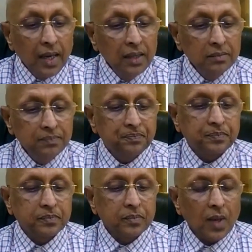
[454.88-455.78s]
In
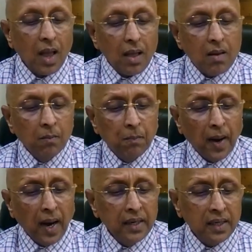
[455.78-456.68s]

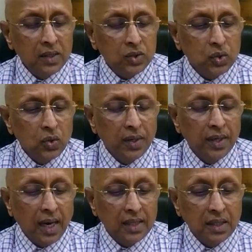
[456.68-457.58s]
part also,
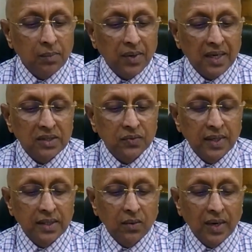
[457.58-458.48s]
in other parts
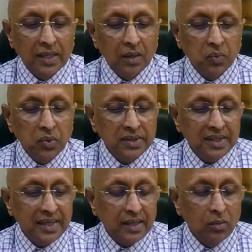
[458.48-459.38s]
where the vital force
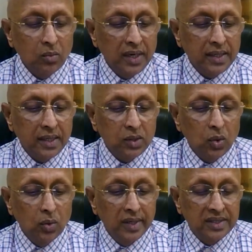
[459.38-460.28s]
has accumulated
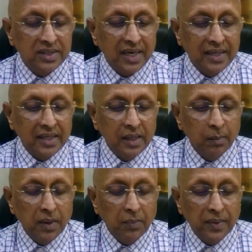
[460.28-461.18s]
too much and
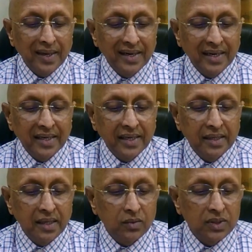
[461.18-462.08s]
keep up
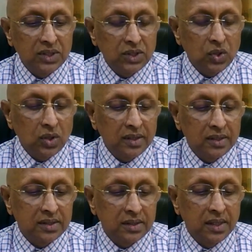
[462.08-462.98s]
irritating nervous
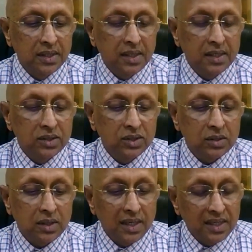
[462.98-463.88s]
disorders, it
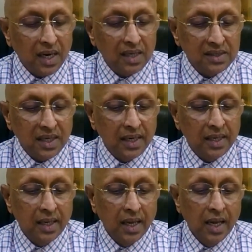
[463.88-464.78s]
turns it aside,